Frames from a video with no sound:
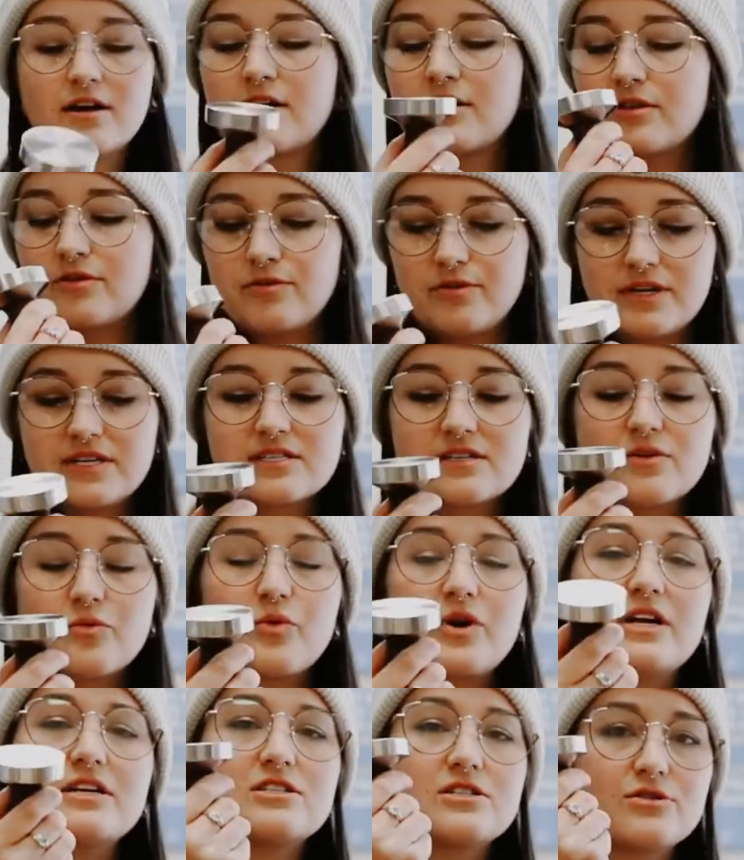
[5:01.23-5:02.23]
The reason
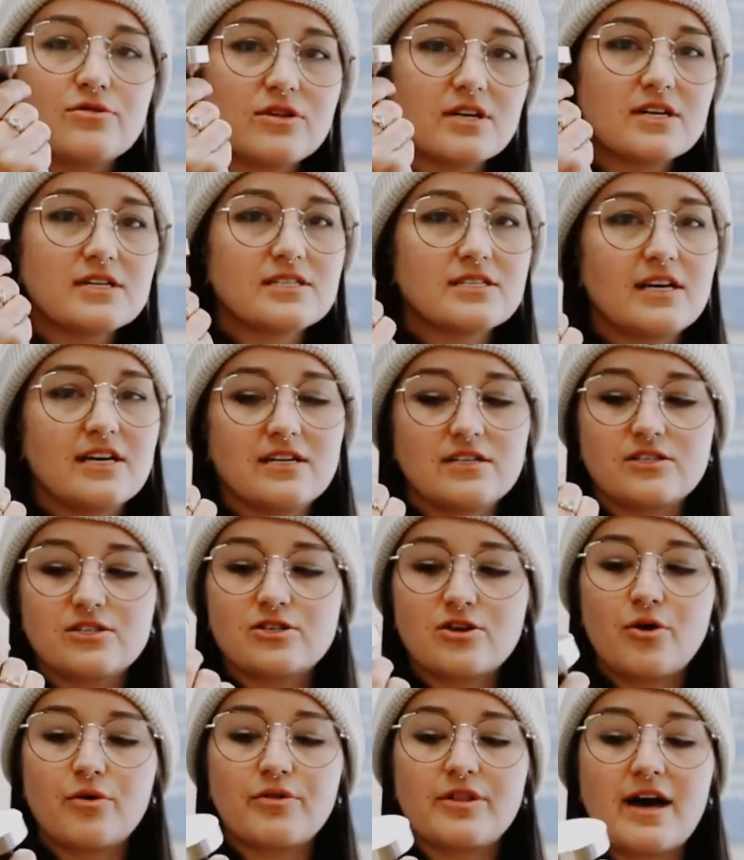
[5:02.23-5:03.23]
we do this is
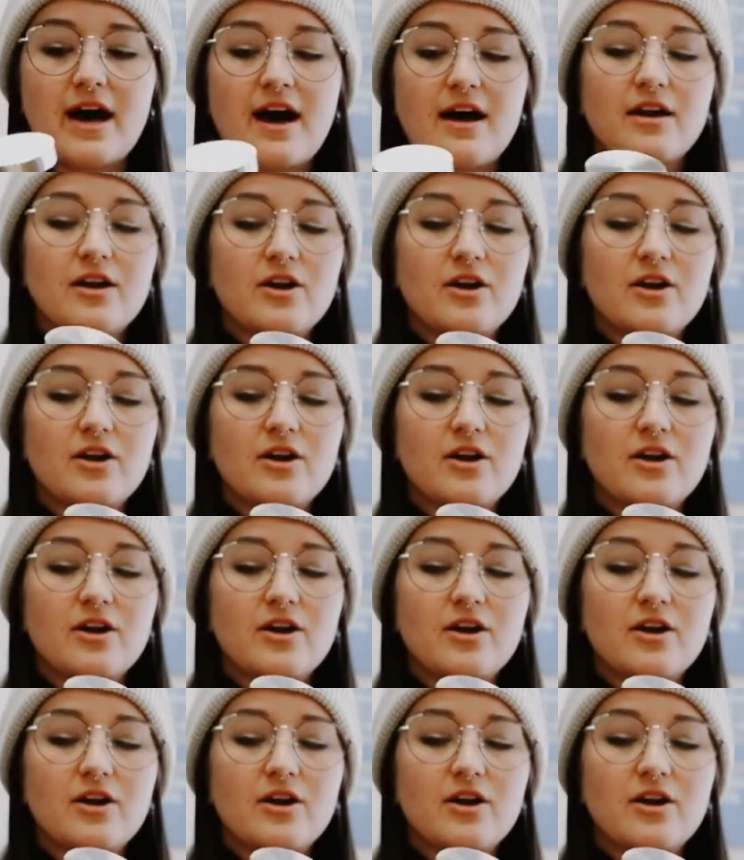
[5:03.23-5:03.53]
so that